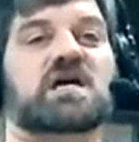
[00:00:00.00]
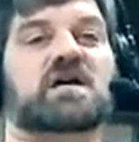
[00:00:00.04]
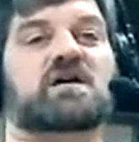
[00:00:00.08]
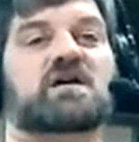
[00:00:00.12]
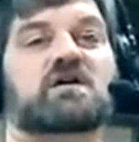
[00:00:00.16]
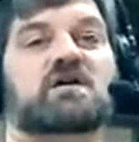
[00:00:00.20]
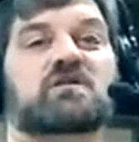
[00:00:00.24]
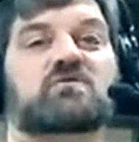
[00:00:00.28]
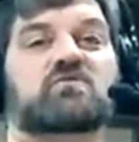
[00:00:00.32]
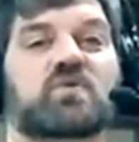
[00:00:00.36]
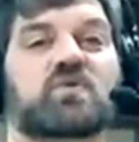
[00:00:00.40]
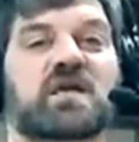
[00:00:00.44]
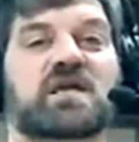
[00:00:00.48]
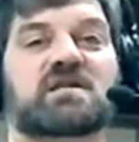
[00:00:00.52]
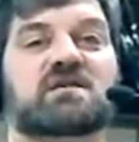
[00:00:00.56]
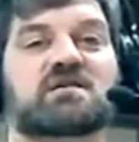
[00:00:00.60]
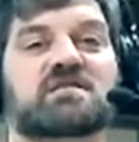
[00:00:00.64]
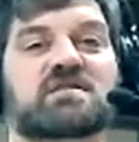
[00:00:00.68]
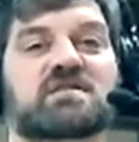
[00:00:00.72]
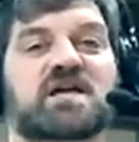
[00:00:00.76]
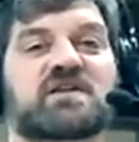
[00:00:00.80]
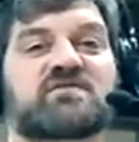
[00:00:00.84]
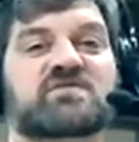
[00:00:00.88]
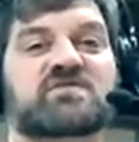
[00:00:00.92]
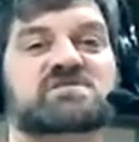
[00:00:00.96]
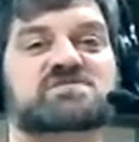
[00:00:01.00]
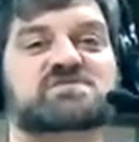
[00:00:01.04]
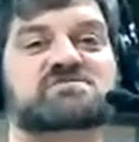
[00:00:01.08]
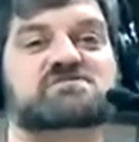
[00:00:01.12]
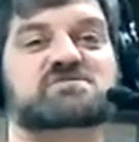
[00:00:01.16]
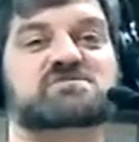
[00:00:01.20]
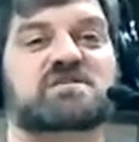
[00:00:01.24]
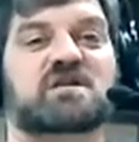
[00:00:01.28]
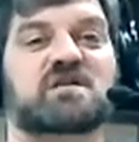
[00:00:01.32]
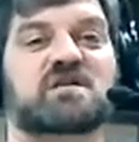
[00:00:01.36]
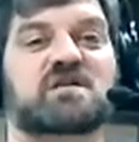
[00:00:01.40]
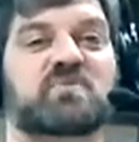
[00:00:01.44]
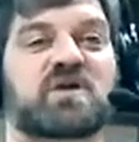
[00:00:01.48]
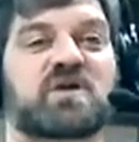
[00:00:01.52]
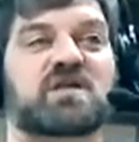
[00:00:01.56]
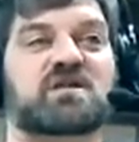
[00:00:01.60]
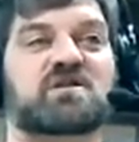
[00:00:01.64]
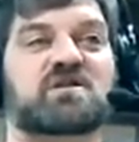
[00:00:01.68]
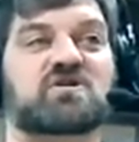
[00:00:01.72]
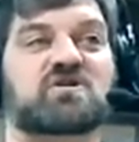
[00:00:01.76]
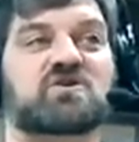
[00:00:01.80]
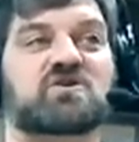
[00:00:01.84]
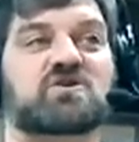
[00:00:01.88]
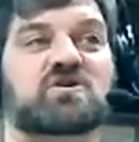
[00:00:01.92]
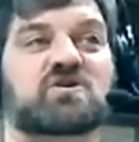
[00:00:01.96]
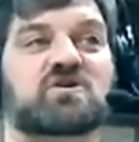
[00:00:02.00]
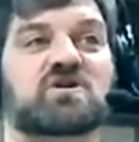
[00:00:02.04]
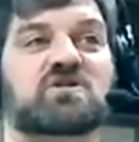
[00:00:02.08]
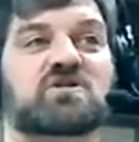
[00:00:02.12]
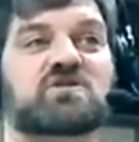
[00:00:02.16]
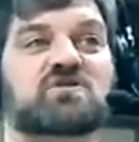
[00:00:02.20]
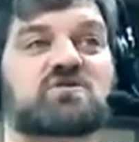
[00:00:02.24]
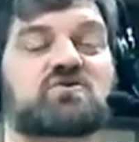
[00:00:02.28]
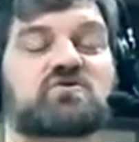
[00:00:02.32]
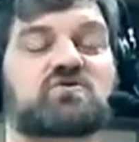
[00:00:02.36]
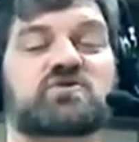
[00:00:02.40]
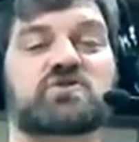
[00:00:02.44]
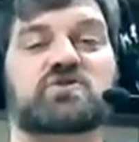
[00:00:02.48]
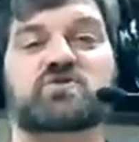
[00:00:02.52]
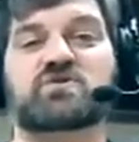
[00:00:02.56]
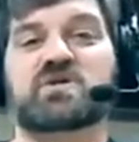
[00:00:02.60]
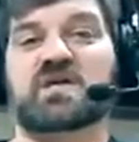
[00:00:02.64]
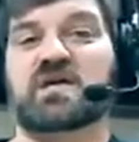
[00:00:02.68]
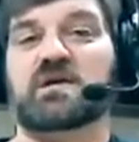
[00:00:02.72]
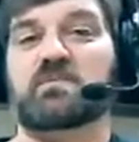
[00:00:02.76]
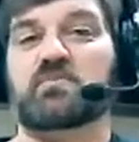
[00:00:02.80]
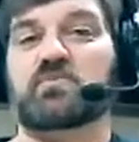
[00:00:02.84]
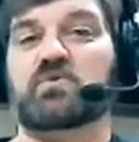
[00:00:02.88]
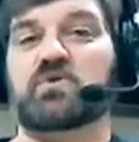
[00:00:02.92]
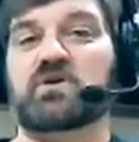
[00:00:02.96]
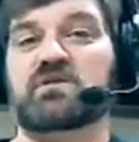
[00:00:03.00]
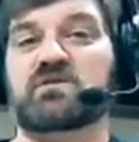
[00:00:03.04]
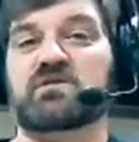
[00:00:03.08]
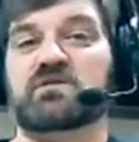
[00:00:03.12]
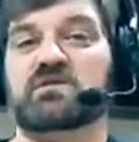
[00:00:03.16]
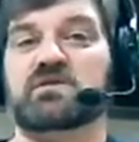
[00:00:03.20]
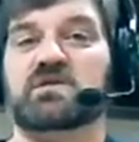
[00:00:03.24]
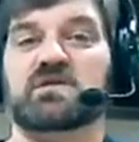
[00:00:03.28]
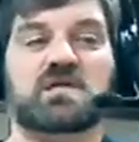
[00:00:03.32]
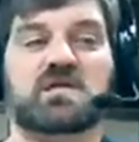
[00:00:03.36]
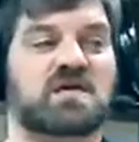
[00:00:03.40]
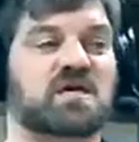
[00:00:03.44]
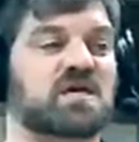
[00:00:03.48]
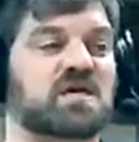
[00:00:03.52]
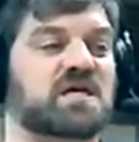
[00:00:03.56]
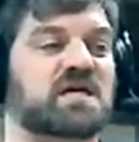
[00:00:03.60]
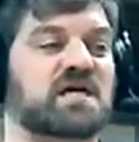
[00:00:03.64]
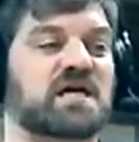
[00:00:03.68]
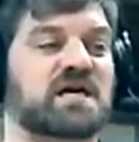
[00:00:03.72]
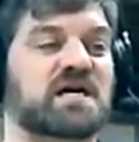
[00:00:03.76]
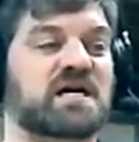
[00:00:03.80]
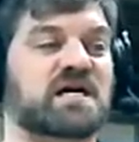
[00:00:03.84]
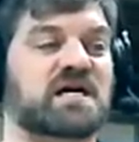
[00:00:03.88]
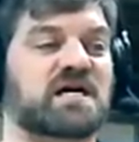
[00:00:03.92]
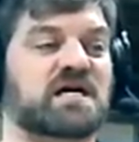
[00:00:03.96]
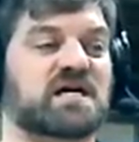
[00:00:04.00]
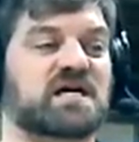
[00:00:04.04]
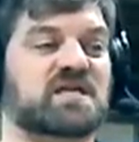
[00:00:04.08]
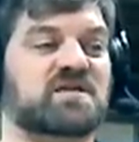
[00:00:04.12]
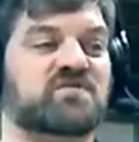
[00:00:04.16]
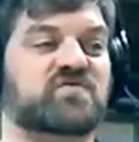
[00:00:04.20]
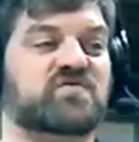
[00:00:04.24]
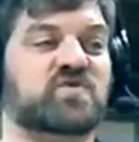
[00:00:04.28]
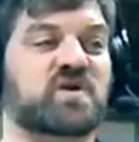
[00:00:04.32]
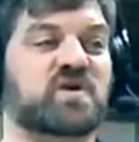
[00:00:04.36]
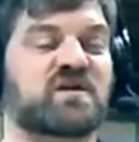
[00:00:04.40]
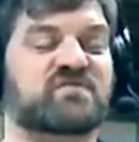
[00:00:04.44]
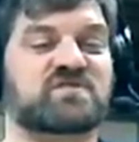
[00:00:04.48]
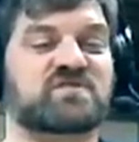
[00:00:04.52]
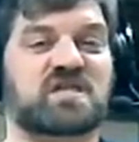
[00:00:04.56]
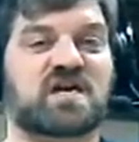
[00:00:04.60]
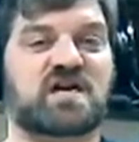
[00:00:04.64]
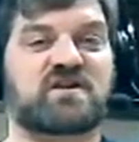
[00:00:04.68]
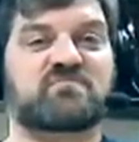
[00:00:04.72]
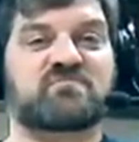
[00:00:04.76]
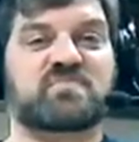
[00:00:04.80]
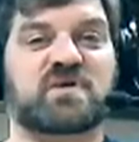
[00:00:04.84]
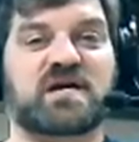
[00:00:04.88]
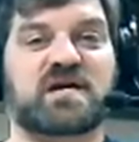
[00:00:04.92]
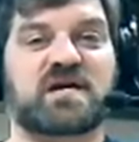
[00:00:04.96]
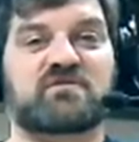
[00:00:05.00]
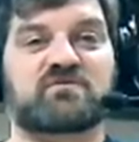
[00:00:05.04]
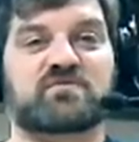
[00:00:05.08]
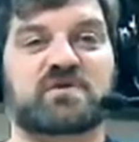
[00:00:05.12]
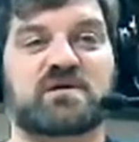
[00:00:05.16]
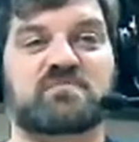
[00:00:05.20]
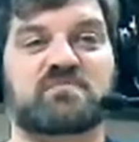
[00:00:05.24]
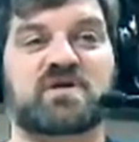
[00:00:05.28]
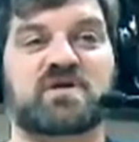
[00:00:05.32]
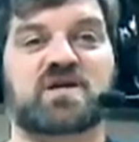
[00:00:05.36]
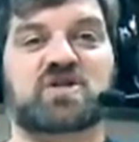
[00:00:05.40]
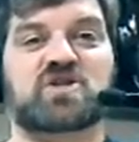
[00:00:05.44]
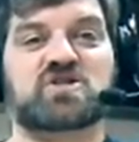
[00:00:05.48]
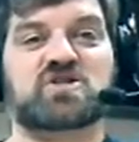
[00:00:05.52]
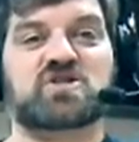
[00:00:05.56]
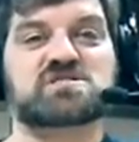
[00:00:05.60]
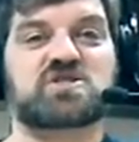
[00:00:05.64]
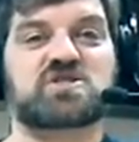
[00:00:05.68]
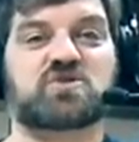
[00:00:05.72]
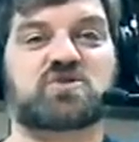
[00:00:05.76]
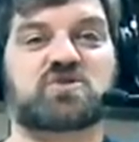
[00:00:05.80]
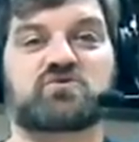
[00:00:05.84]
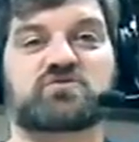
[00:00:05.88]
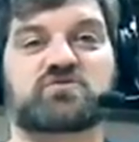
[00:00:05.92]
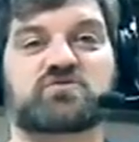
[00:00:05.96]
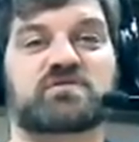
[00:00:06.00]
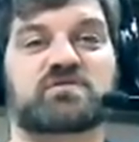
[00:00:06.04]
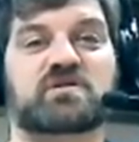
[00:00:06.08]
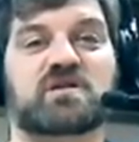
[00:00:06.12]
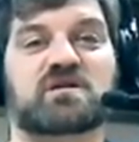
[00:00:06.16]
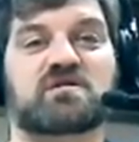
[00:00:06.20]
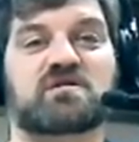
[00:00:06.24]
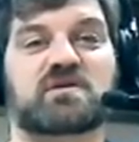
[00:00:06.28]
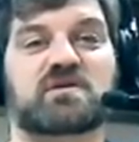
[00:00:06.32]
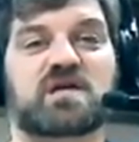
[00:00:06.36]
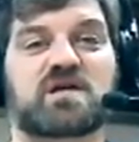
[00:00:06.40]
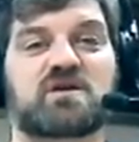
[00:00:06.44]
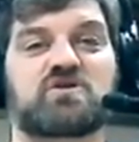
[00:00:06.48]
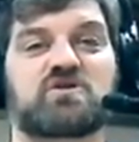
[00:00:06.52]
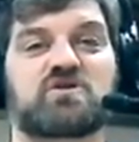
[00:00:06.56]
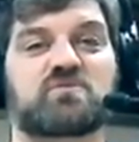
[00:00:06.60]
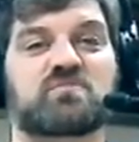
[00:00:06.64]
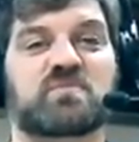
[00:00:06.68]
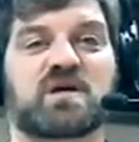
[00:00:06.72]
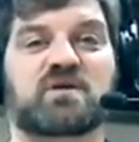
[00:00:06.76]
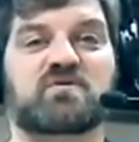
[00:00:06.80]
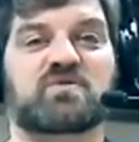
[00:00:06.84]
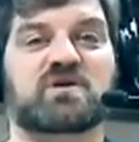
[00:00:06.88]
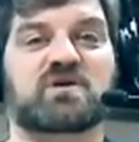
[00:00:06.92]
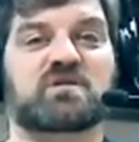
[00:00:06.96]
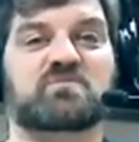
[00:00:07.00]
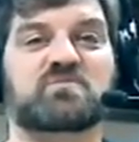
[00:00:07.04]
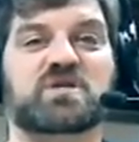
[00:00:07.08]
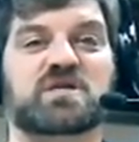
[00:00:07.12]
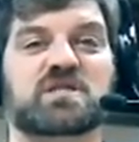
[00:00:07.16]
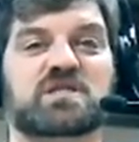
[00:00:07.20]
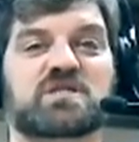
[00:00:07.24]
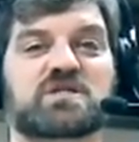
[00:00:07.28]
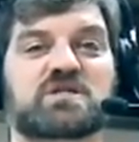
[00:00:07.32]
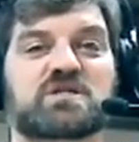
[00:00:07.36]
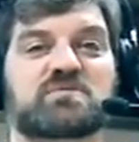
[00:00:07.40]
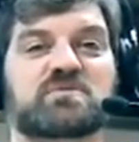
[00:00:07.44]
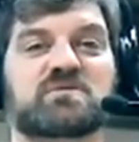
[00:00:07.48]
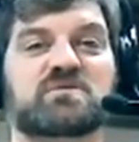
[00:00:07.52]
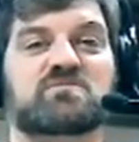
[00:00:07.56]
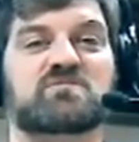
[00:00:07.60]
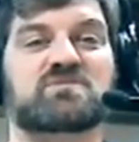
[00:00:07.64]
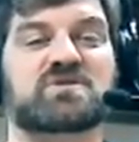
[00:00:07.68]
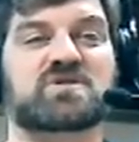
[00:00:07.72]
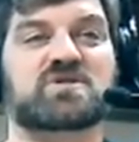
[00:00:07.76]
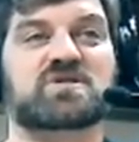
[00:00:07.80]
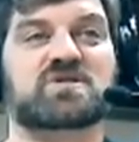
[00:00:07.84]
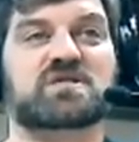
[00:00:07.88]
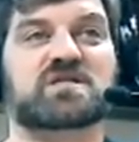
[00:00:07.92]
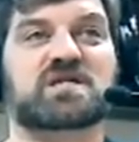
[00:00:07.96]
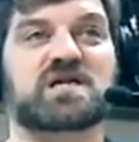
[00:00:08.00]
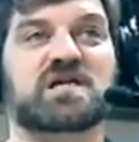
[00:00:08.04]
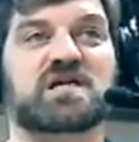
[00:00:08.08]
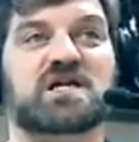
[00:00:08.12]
on weight. A lot of it is also going to depend on who you camp with. If you have a lot of rambunctious children running around, you might want to be a little bit more